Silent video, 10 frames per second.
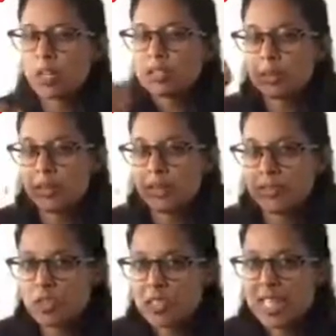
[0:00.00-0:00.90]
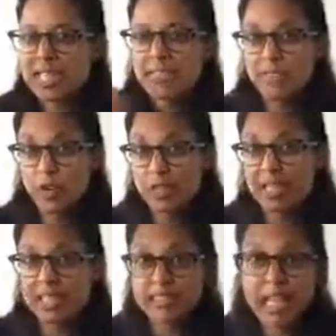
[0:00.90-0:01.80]
So if you did any
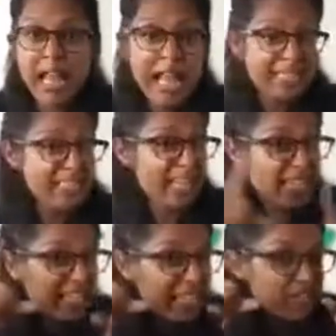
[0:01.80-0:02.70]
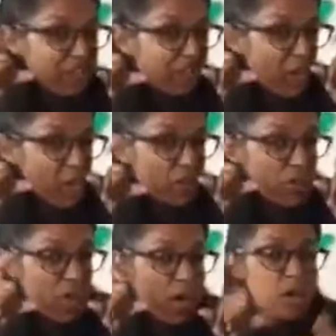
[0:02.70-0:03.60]
phonics, take a
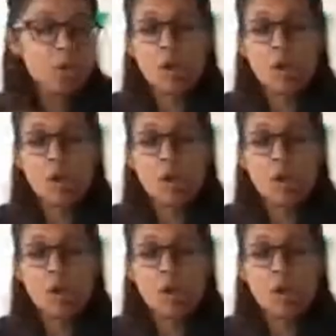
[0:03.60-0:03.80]
photo